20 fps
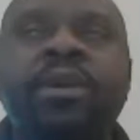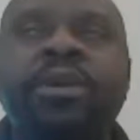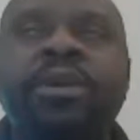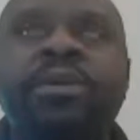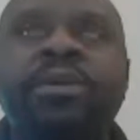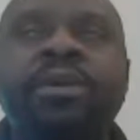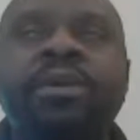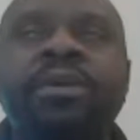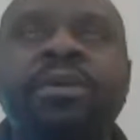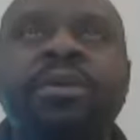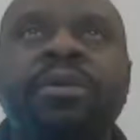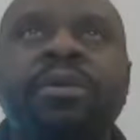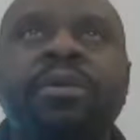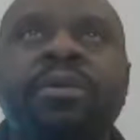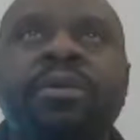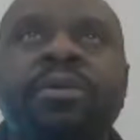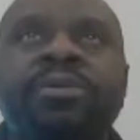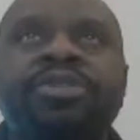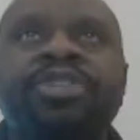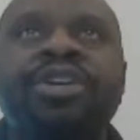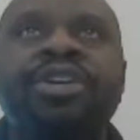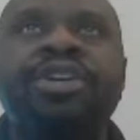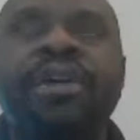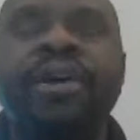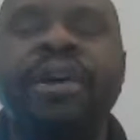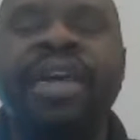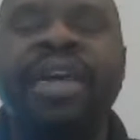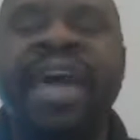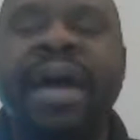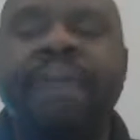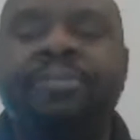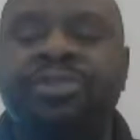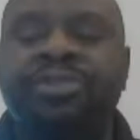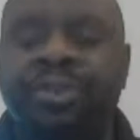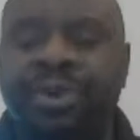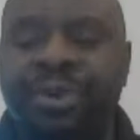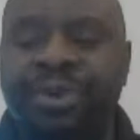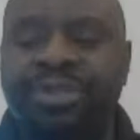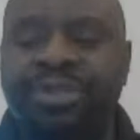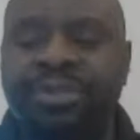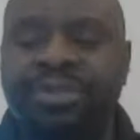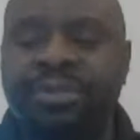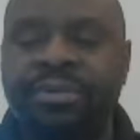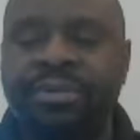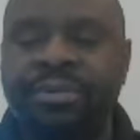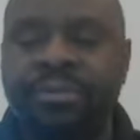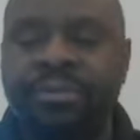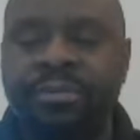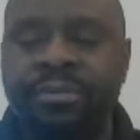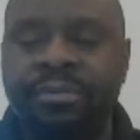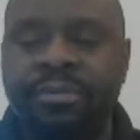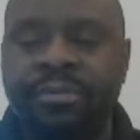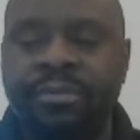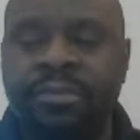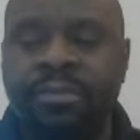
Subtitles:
fettered to their captors.